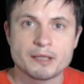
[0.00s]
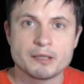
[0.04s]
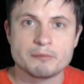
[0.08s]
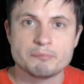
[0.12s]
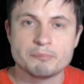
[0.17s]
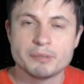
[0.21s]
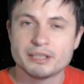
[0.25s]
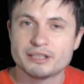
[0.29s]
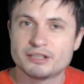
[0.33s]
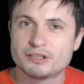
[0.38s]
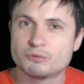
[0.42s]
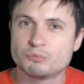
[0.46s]

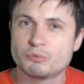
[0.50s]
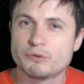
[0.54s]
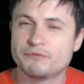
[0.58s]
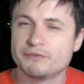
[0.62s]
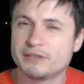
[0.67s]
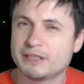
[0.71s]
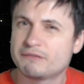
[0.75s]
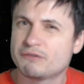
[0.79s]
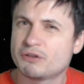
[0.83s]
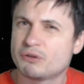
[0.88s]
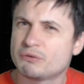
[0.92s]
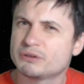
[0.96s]
But we've
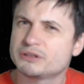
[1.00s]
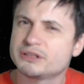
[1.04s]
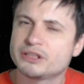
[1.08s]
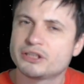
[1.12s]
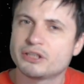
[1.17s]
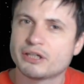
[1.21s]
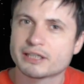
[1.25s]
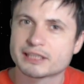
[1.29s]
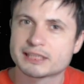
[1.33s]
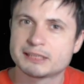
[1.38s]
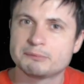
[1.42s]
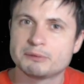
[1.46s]
never really
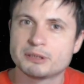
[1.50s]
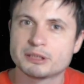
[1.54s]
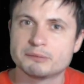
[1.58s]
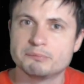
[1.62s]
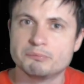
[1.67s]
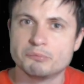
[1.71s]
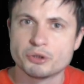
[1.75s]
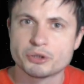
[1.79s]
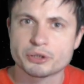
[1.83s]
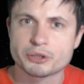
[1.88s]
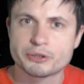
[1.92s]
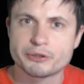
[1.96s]
talked about
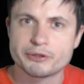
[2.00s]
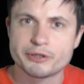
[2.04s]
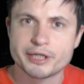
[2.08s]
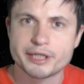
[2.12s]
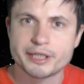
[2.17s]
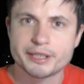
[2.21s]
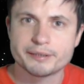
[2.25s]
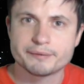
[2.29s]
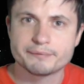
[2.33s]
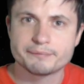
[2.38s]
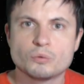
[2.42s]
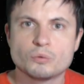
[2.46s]

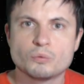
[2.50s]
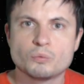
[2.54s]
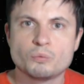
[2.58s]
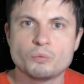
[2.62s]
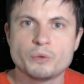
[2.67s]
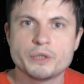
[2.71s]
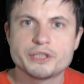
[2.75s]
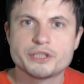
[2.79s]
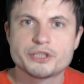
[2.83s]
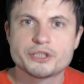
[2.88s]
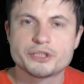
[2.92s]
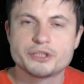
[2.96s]
Mercury,
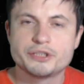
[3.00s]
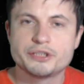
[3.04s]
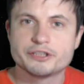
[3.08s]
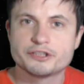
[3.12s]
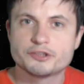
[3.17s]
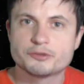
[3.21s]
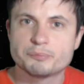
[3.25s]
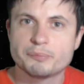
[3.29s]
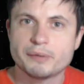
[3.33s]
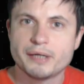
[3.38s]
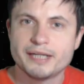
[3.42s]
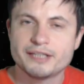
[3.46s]
which
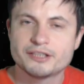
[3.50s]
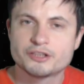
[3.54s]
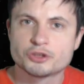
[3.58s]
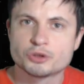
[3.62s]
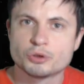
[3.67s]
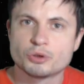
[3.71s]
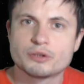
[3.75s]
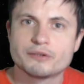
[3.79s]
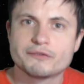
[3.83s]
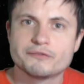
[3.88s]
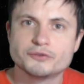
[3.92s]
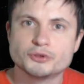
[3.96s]
despite
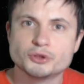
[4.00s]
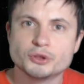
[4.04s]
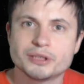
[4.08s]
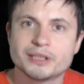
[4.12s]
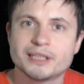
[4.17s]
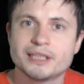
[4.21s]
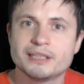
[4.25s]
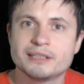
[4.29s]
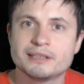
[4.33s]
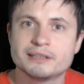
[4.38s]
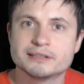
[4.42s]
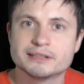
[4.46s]
sort of
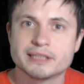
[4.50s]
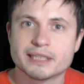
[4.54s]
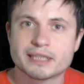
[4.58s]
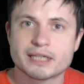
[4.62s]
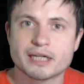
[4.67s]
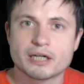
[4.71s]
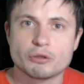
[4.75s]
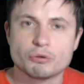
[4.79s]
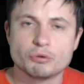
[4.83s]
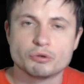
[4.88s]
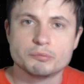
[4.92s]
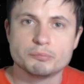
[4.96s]
looking
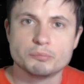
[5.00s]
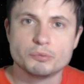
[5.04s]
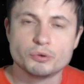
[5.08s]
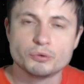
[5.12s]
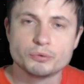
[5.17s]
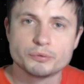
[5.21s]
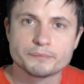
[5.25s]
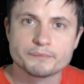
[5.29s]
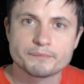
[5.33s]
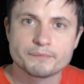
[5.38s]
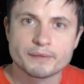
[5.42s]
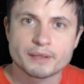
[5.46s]
like our own
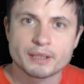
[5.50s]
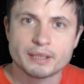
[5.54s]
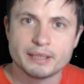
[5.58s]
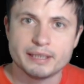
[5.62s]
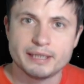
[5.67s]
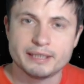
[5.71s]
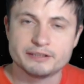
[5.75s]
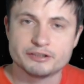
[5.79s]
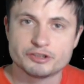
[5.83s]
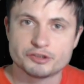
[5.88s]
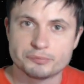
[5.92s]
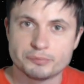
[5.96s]
moon,
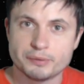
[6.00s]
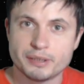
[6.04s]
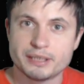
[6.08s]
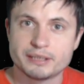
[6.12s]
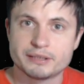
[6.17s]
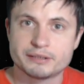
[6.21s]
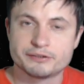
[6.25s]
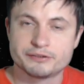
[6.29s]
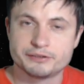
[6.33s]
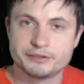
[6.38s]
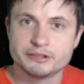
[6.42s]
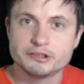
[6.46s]
and
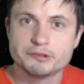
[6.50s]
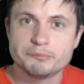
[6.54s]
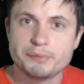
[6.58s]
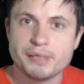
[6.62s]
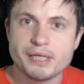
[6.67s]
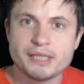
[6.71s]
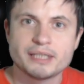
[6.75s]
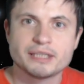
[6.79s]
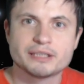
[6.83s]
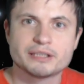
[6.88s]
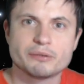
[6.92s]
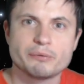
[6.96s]
despite still
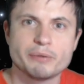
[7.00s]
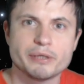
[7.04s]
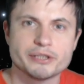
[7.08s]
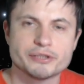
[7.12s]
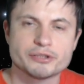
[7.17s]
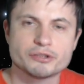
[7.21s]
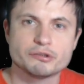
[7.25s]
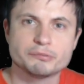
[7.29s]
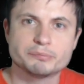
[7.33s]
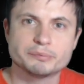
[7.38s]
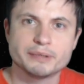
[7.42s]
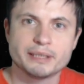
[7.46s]
being a
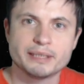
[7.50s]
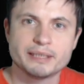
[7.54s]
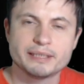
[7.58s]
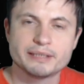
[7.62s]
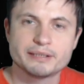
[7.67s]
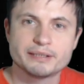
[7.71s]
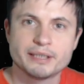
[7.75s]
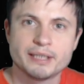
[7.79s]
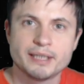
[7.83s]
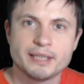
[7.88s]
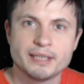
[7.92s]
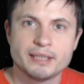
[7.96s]
terrestrial
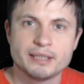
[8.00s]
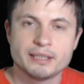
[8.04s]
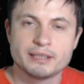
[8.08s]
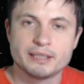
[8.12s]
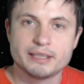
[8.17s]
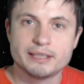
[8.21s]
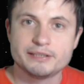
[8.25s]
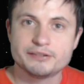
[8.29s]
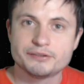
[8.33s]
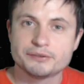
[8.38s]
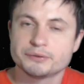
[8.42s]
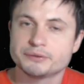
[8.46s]
planet,
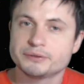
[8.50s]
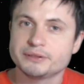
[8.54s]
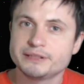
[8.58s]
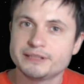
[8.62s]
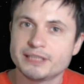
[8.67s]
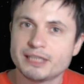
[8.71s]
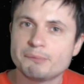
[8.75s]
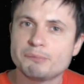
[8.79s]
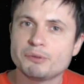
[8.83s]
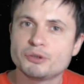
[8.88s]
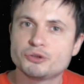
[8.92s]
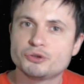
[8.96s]
is a
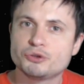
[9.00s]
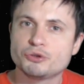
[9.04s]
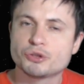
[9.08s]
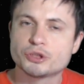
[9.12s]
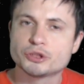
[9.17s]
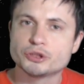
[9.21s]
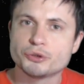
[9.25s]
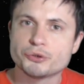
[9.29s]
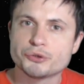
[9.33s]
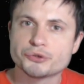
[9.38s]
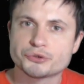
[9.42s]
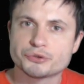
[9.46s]
little bit too
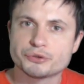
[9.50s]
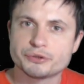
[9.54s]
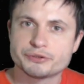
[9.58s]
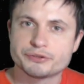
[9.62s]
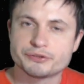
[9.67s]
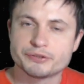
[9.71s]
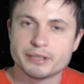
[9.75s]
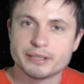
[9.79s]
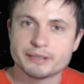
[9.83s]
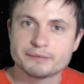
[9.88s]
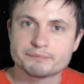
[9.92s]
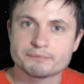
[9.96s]
close to the
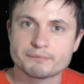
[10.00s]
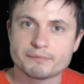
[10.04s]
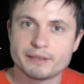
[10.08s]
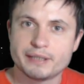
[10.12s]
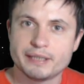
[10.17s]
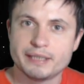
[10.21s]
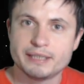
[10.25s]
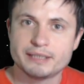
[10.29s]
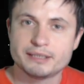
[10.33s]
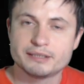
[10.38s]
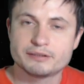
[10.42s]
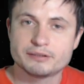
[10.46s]
sun
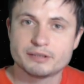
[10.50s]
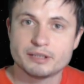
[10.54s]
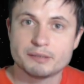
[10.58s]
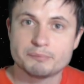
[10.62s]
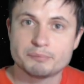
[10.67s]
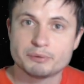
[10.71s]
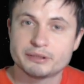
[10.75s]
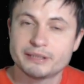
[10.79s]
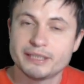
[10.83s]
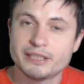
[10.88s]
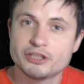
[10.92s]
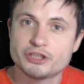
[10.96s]
and uh,
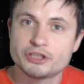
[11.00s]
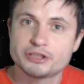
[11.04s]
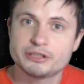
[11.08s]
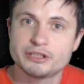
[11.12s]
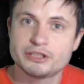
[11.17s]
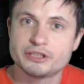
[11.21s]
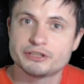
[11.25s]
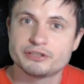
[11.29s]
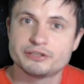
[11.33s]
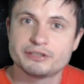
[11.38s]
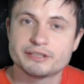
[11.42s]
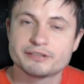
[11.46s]

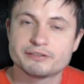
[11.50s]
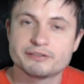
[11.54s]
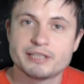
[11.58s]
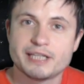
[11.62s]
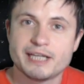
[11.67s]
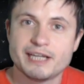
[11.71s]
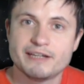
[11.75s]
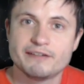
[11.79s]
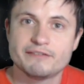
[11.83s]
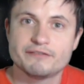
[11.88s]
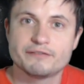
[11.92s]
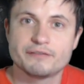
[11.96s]
potentially just doesn't
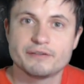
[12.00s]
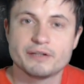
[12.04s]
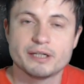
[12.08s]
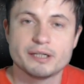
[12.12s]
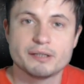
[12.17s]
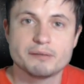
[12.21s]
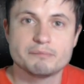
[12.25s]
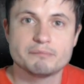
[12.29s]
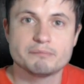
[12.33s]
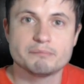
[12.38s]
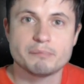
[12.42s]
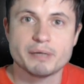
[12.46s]
have
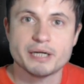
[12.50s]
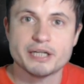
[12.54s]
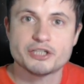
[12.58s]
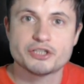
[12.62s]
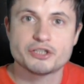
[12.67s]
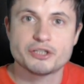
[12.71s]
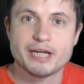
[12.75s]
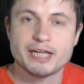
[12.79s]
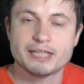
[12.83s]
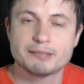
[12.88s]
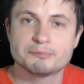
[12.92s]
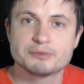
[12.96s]
uh,
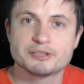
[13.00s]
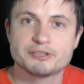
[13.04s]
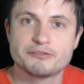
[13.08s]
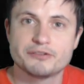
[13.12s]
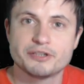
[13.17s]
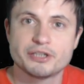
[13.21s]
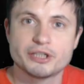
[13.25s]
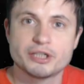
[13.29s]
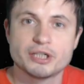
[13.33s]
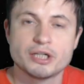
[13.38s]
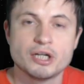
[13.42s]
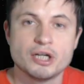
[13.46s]
much
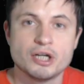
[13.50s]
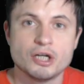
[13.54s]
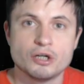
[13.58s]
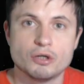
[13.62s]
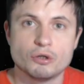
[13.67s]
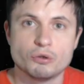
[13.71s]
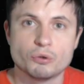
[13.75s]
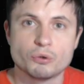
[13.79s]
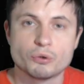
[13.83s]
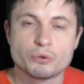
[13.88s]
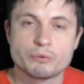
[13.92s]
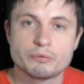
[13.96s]
atmosphere
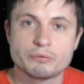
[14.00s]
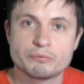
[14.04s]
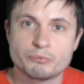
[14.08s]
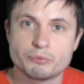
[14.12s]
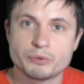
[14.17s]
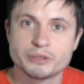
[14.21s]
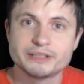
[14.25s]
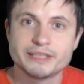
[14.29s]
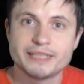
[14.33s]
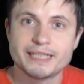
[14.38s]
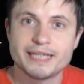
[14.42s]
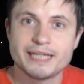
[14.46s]
or
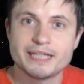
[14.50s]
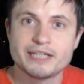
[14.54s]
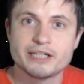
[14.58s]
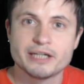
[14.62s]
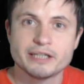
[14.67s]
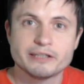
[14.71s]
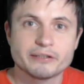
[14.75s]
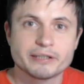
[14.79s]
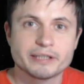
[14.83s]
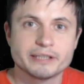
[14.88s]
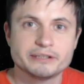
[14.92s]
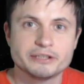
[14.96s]
really any
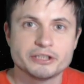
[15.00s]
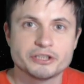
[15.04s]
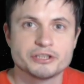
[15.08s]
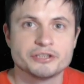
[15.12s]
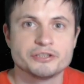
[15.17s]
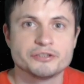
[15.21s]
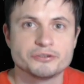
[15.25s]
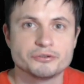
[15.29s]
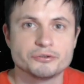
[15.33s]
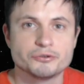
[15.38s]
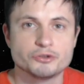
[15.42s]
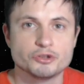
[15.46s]
other
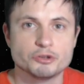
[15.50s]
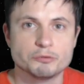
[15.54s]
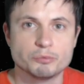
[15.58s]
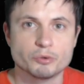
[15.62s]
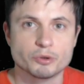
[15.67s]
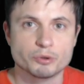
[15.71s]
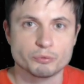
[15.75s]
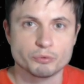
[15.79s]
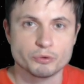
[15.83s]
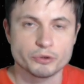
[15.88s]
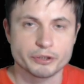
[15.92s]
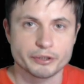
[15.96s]
conditions to
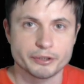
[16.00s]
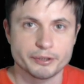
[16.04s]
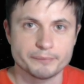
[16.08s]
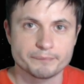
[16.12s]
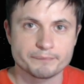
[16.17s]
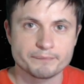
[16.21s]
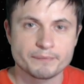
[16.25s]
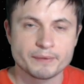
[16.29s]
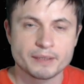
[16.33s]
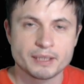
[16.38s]
support water.